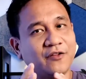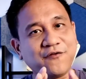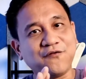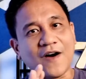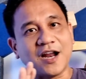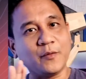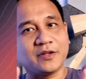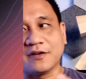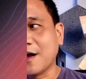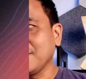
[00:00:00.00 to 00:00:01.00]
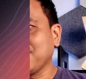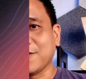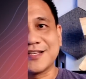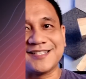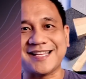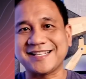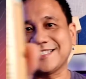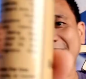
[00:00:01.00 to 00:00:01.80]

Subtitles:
It will follow it around for 6